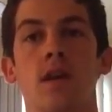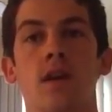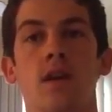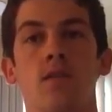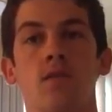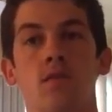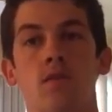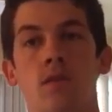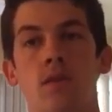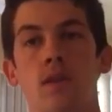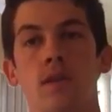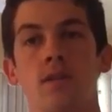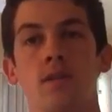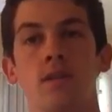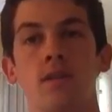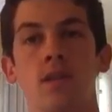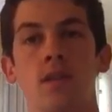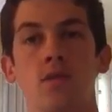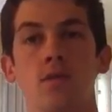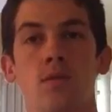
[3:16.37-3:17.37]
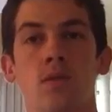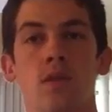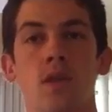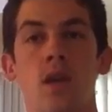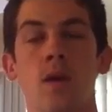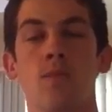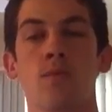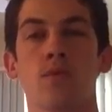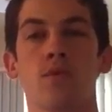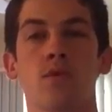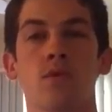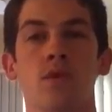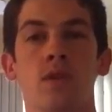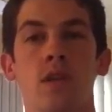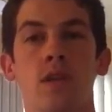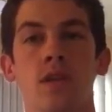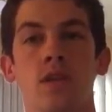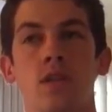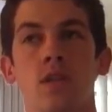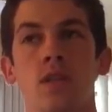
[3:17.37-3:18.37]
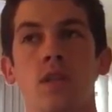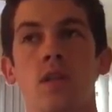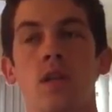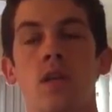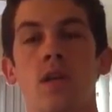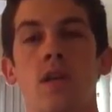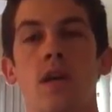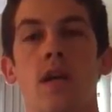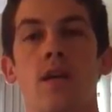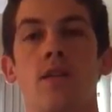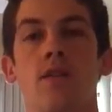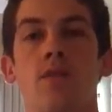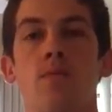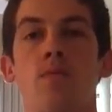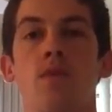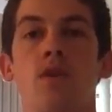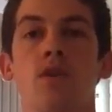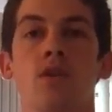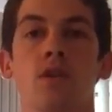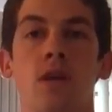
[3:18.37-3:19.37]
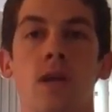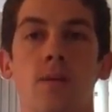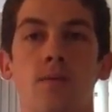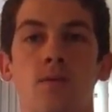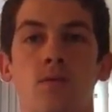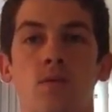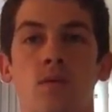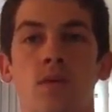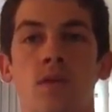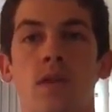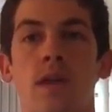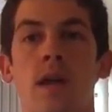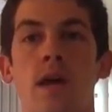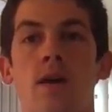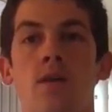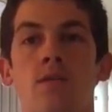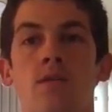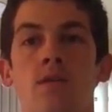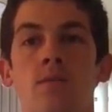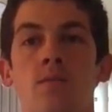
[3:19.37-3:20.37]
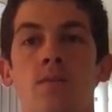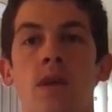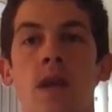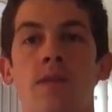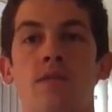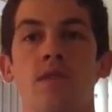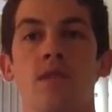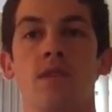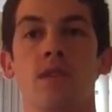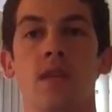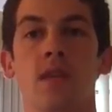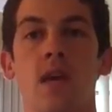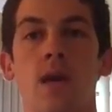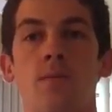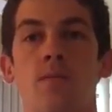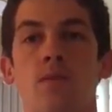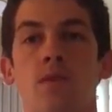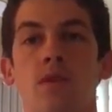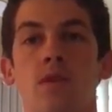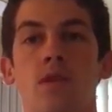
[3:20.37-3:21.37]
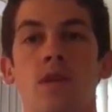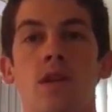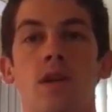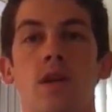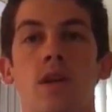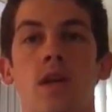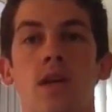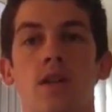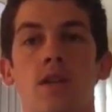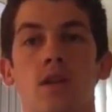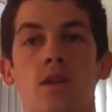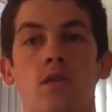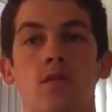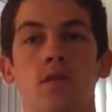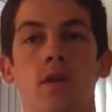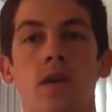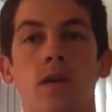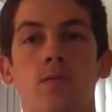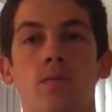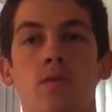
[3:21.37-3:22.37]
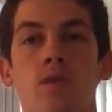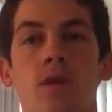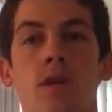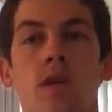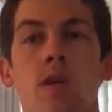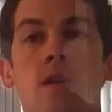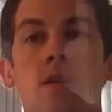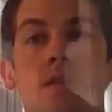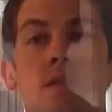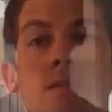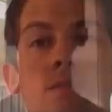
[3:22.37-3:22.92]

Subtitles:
it will assist with the upward rotation, and the mid traps will allow to have the scapulas in the correct plane.